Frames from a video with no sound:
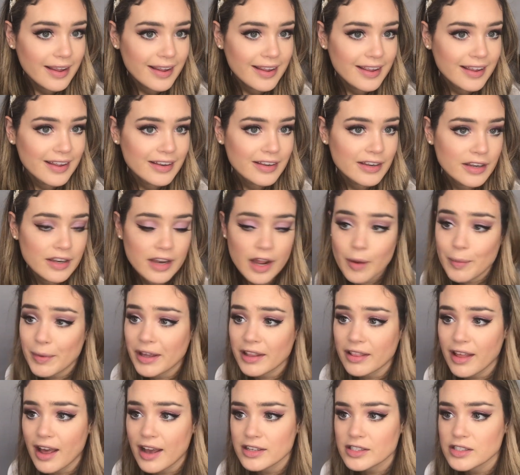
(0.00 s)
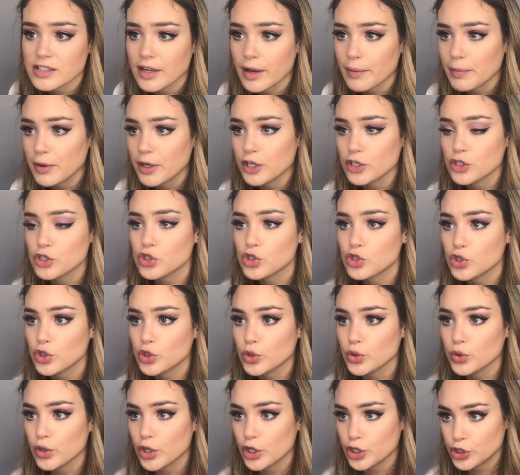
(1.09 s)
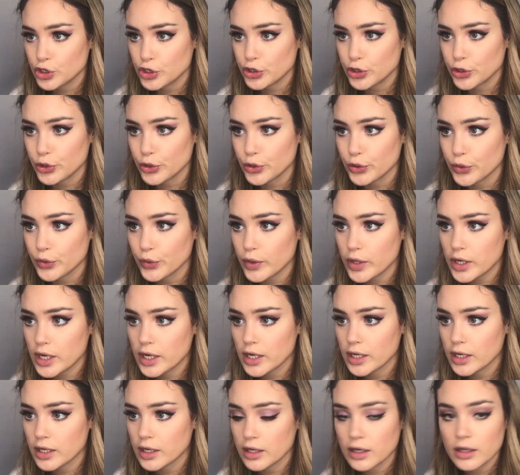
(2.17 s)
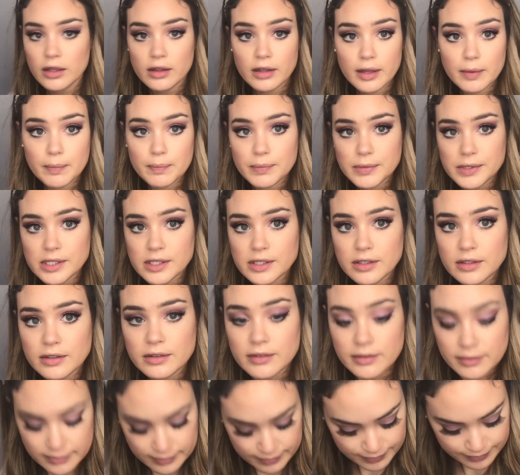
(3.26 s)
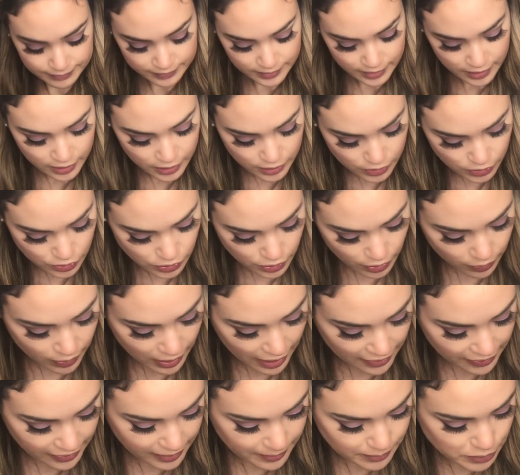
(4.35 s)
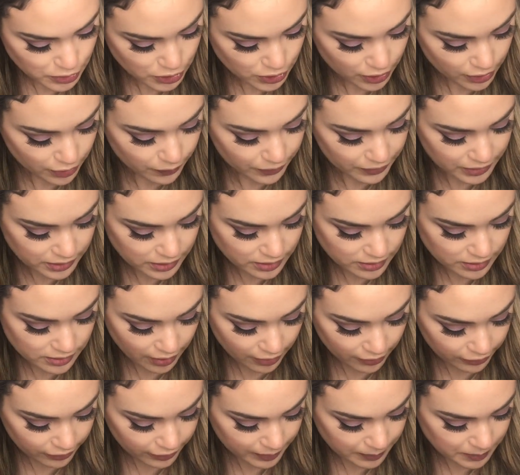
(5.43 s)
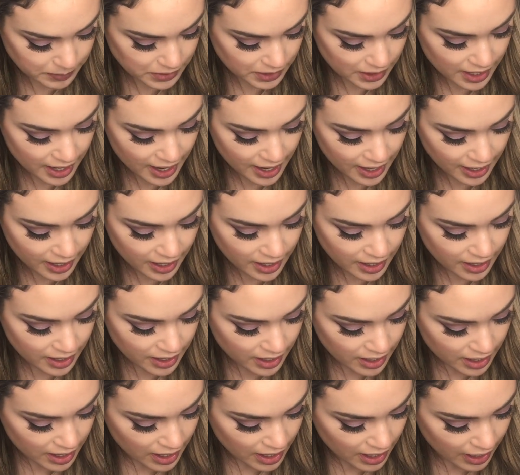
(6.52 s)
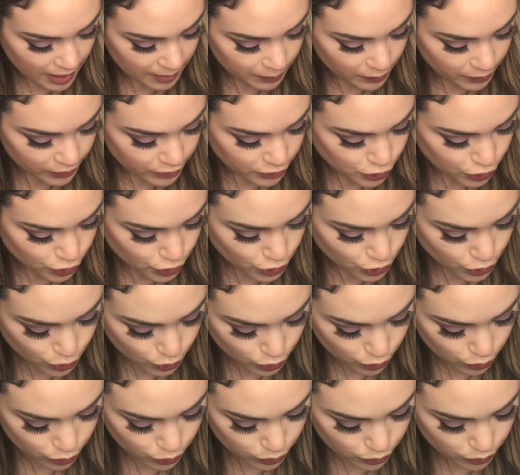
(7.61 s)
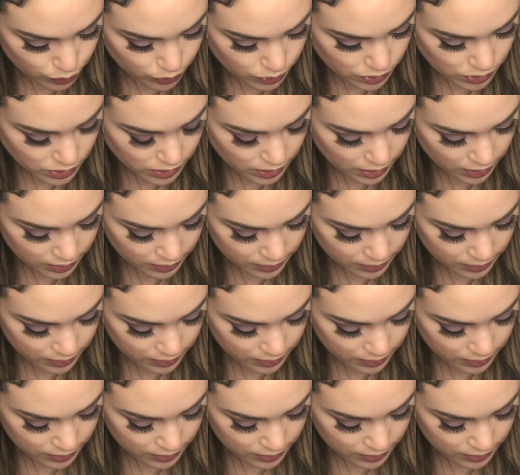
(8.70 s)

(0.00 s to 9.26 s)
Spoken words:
And now my last step is to do lips. So I think I'm just going to go with a subtle lip today. I'm going to use